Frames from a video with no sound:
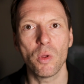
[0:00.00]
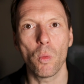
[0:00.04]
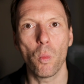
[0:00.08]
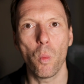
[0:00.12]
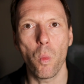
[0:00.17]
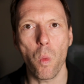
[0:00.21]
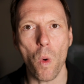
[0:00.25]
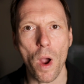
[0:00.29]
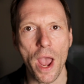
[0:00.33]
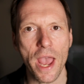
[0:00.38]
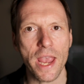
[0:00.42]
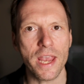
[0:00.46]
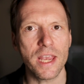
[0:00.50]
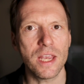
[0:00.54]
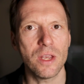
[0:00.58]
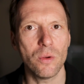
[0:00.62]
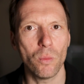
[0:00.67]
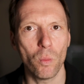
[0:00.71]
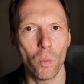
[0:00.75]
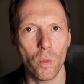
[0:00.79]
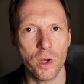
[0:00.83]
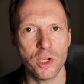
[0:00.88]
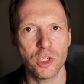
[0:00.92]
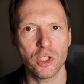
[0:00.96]
the way
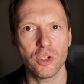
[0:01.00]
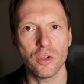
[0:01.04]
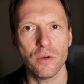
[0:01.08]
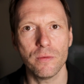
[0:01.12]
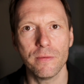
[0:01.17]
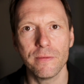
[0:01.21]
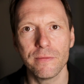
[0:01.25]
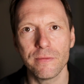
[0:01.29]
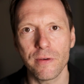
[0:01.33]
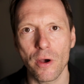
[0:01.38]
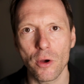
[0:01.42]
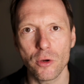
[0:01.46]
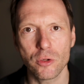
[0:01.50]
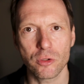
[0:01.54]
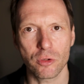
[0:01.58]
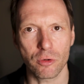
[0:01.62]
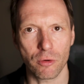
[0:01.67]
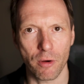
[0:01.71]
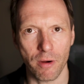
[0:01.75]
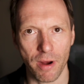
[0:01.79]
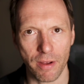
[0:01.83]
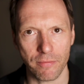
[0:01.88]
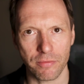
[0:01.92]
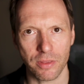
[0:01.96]
in which you
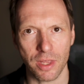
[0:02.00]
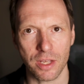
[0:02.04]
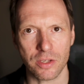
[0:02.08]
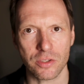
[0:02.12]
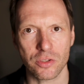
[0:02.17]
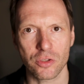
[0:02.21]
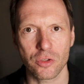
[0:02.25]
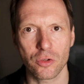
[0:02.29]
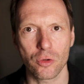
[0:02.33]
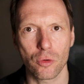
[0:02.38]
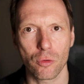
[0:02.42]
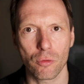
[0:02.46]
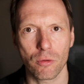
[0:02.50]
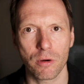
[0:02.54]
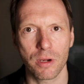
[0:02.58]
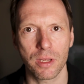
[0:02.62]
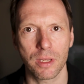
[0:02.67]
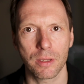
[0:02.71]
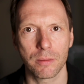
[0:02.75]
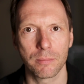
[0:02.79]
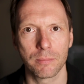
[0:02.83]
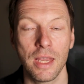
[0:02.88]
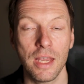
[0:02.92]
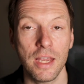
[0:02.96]
photograph that story.
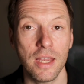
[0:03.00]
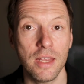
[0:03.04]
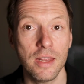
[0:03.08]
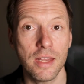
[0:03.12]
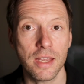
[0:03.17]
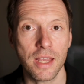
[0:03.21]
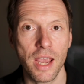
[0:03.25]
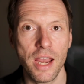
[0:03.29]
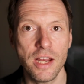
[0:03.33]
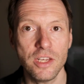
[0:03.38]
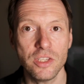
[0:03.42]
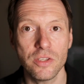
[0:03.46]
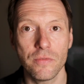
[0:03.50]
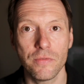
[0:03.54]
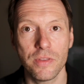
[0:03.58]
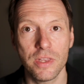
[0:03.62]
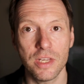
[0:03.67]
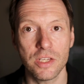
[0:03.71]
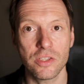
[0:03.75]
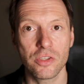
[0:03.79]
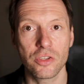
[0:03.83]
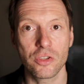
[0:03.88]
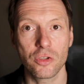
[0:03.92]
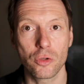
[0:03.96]
In the case of
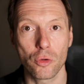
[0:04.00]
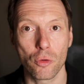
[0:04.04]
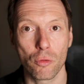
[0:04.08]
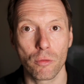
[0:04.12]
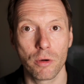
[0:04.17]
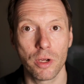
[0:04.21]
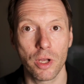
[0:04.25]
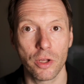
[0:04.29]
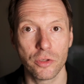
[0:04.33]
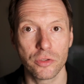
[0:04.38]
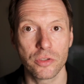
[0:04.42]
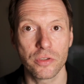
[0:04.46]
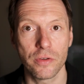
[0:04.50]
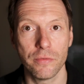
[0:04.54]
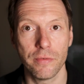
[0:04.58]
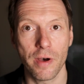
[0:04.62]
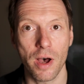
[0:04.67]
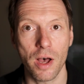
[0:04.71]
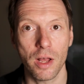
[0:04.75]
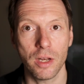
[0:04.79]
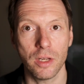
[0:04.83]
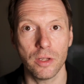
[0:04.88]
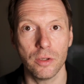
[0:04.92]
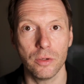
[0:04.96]
this story on
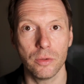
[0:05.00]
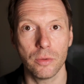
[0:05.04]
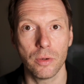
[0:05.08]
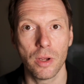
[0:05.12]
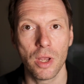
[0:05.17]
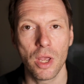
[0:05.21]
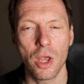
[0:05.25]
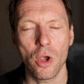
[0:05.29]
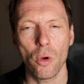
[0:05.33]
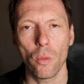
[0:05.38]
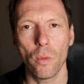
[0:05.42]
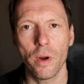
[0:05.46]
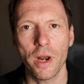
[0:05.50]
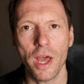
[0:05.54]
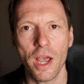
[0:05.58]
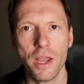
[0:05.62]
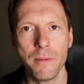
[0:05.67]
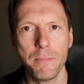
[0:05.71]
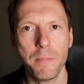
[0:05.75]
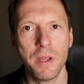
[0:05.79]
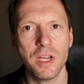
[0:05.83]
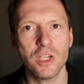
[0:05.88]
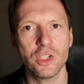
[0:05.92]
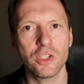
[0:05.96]
Tuvalu, when I
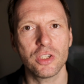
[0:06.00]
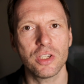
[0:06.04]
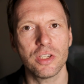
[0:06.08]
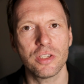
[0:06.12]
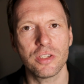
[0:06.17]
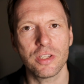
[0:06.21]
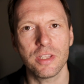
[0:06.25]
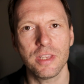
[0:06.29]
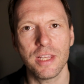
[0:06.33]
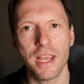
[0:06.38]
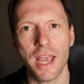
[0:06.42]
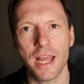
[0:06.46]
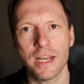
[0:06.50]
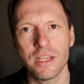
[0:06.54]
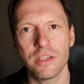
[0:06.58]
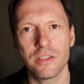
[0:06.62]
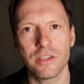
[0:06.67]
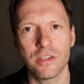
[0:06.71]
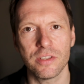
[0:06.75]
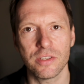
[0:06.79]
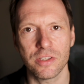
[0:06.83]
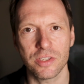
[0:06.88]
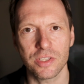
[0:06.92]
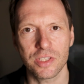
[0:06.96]
pitched it to the
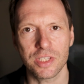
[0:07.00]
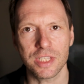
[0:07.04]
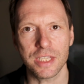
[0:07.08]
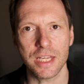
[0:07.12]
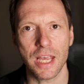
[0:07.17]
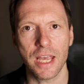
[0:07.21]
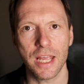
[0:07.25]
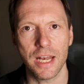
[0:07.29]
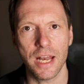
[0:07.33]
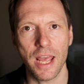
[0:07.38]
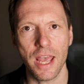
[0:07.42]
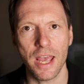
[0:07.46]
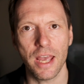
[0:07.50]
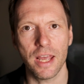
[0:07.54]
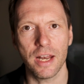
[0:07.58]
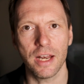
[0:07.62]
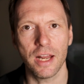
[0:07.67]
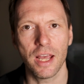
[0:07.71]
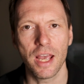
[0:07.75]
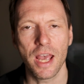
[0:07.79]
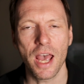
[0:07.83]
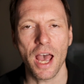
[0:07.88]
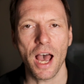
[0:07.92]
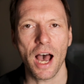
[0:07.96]
editors at
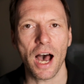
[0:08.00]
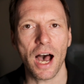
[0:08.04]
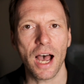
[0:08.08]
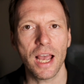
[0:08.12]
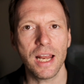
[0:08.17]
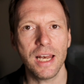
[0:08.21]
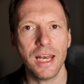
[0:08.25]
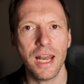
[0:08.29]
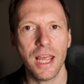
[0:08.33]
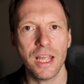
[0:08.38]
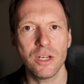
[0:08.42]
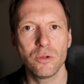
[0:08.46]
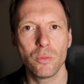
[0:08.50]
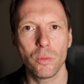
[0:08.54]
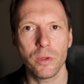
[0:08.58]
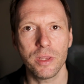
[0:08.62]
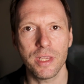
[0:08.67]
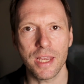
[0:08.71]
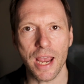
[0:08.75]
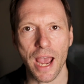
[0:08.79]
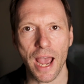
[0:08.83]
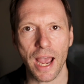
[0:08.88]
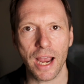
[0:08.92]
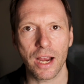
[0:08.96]
CNN, I led with
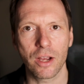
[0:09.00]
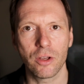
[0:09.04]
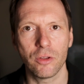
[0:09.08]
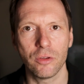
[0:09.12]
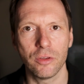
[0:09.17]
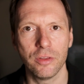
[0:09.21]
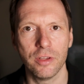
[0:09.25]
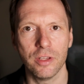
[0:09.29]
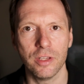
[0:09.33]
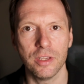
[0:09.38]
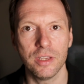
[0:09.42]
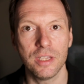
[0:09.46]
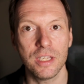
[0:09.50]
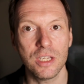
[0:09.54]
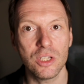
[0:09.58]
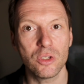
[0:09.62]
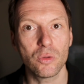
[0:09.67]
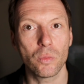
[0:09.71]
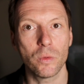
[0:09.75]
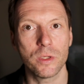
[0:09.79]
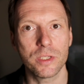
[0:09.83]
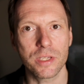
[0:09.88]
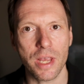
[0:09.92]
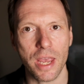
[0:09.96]
the angle that
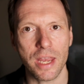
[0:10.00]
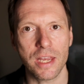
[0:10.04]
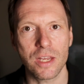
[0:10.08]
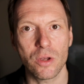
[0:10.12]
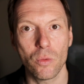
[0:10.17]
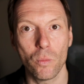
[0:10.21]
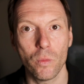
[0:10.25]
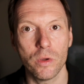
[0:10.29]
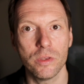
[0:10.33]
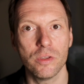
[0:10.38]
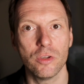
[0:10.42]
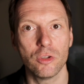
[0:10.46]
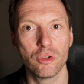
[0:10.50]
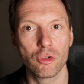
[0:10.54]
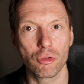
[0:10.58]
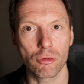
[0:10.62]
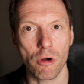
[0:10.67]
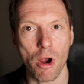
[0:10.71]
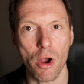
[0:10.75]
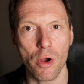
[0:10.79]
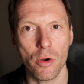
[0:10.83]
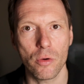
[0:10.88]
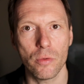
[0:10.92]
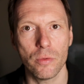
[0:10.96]
these were taken with a
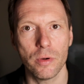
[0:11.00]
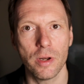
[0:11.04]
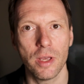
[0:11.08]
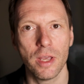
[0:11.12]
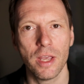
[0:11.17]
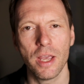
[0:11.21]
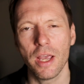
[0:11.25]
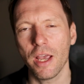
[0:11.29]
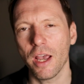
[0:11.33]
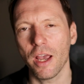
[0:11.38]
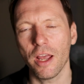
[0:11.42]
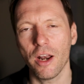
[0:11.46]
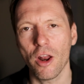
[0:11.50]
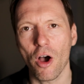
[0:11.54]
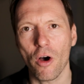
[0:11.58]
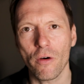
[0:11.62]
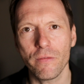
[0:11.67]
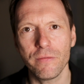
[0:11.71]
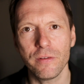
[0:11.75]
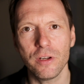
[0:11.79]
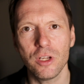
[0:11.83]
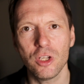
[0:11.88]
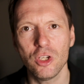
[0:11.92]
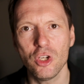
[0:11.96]
drone and
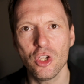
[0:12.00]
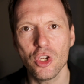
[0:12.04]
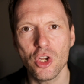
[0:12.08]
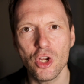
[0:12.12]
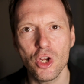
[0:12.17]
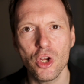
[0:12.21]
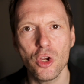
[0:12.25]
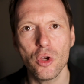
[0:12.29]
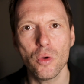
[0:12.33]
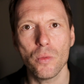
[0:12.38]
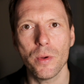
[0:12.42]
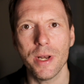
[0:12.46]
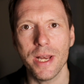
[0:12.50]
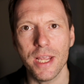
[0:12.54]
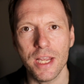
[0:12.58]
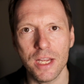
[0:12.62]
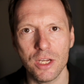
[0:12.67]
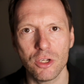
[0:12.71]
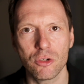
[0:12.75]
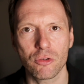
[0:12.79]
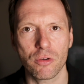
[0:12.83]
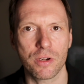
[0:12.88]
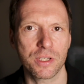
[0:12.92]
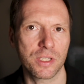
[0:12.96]
offered a new and
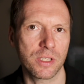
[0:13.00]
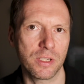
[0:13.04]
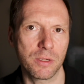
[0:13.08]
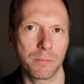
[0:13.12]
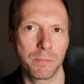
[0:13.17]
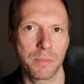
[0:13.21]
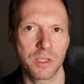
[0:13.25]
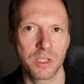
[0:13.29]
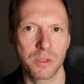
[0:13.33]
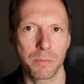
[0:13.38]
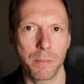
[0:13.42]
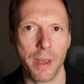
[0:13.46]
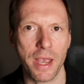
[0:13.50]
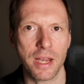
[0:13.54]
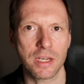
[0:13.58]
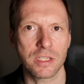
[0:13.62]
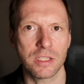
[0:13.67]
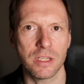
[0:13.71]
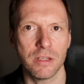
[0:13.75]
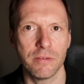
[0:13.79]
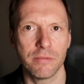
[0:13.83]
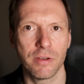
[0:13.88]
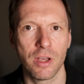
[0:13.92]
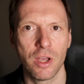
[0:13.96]
interesting
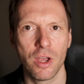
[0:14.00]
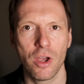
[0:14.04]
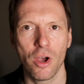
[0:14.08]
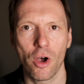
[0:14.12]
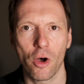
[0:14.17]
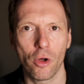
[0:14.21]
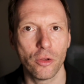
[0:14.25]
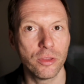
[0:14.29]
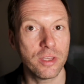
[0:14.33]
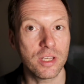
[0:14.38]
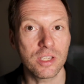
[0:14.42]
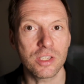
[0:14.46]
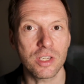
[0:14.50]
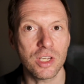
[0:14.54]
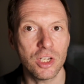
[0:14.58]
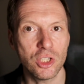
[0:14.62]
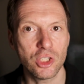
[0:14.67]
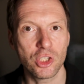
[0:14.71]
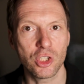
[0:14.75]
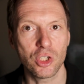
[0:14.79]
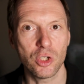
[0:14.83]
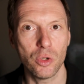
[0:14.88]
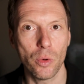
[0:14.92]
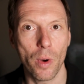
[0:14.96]
perspective on this
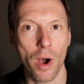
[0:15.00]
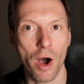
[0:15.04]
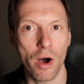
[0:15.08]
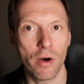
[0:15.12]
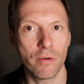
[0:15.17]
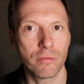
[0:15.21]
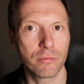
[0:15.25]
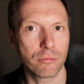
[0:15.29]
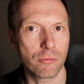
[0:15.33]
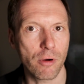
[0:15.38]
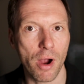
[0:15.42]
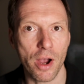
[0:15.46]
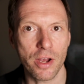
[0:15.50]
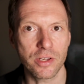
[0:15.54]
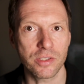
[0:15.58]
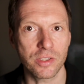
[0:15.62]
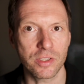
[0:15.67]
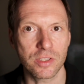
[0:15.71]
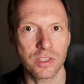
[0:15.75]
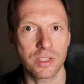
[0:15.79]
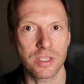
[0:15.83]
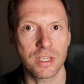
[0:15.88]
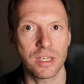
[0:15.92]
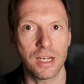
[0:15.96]
issue of
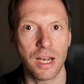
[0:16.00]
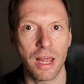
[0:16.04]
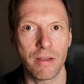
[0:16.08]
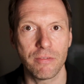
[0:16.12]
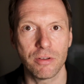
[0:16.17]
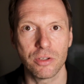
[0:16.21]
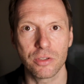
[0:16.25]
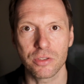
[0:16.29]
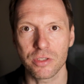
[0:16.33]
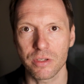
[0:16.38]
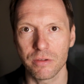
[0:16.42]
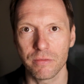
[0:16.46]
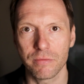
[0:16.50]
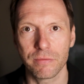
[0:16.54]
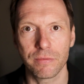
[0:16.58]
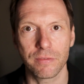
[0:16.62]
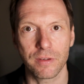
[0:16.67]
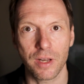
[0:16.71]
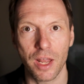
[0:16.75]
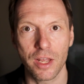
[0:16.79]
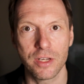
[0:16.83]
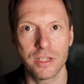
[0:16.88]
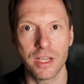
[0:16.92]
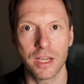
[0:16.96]
rising sea levels and
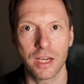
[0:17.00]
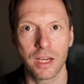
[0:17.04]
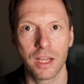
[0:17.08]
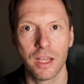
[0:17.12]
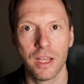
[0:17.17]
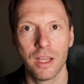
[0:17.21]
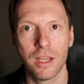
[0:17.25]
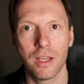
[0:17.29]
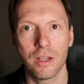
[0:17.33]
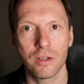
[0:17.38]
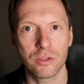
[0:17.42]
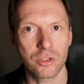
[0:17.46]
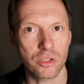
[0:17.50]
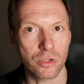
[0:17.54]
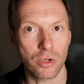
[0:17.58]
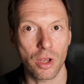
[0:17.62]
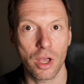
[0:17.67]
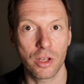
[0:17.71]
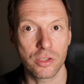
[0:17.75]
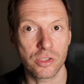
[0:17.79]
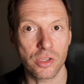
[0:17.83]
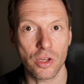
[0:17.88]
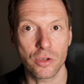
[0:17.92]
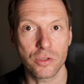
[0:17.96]
flooding
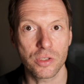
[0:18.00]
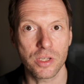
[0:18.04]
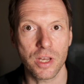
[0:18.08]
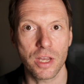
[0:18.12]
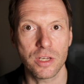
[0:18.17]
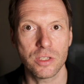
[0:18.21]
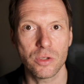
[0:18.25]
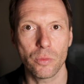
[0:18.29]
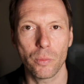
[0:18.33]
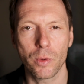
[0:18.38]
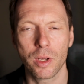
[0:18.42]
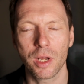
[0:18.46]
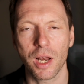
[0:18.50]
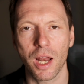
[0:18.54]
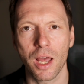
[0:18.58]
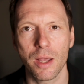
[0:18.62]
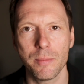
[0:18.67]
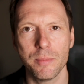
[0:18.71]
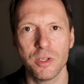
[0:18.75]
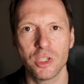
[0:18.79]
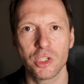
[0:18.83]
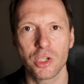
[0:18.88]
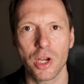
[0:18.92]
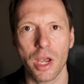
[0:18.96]
associated with
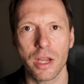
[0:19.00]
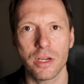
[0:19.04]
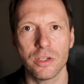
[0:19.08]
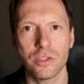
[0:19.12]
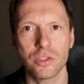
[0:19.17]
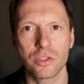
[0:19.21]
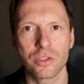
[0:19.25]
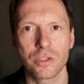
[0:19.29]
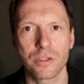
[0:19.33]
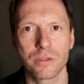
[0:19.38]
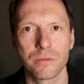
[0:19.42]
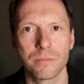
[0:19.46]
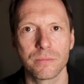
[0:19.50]
climate change.